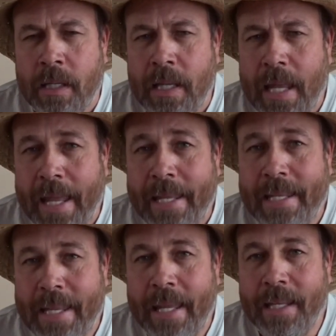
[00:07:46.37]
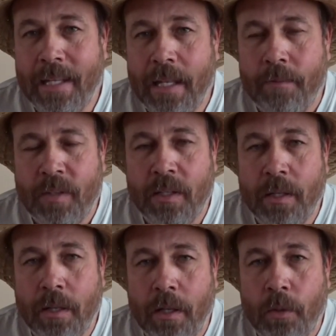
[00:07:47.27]
88 left in
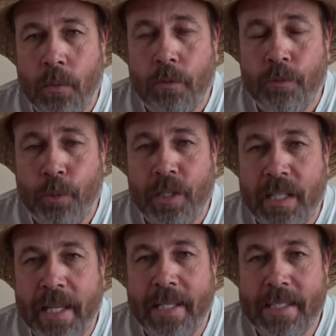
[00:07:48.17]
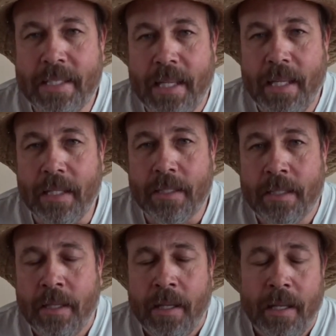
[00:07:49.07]
the lower 48 states.
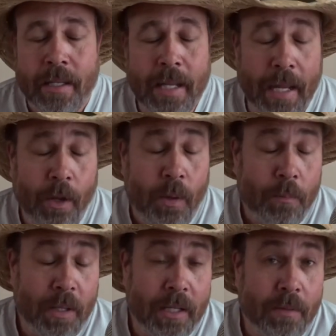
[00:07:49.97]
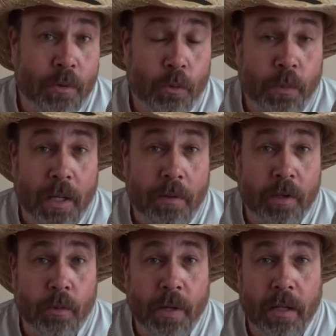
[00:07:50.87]
Now I believe they're probably
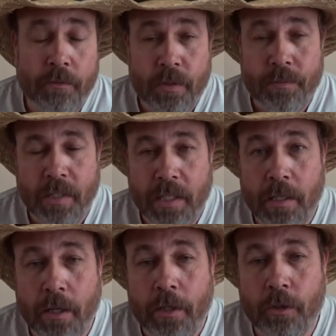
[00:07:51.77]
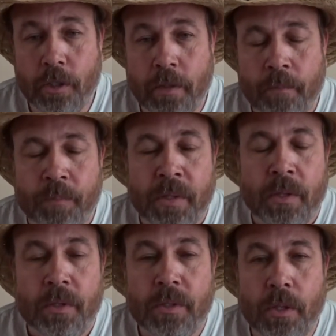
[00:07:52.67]
around 1,500.
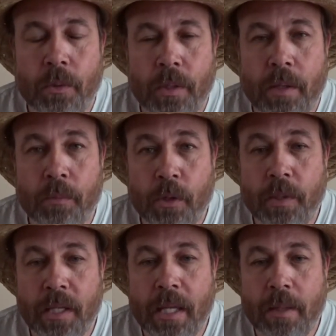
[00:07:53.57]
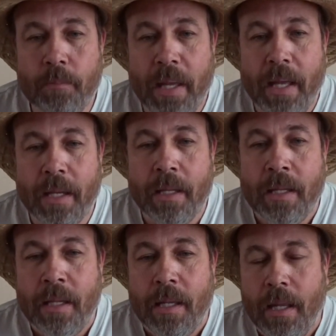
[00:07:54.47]
So they really came back.
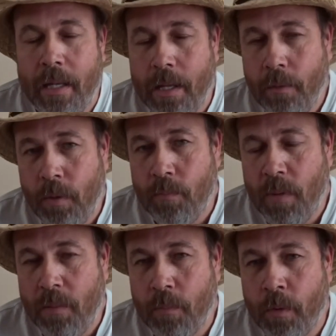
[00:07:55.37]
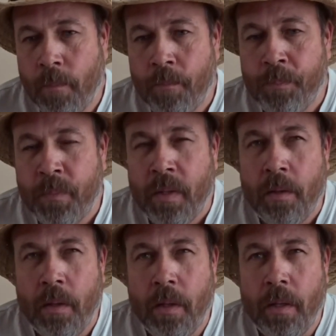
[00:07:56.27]
And I remember,
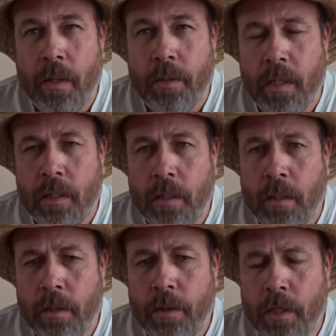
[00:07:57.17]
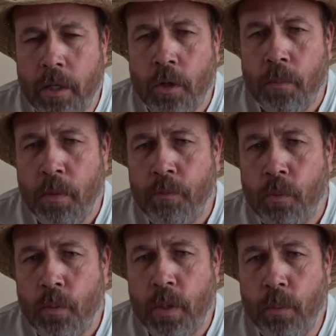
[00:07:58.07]
I think the year
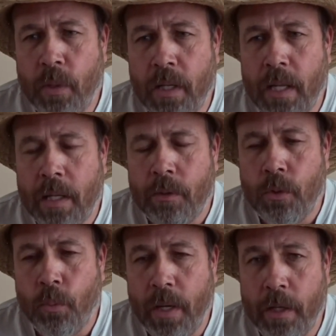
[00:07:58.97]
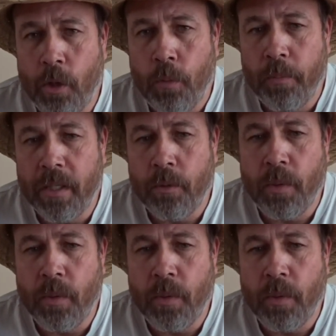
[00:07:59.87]
before we went out to Wyoming, we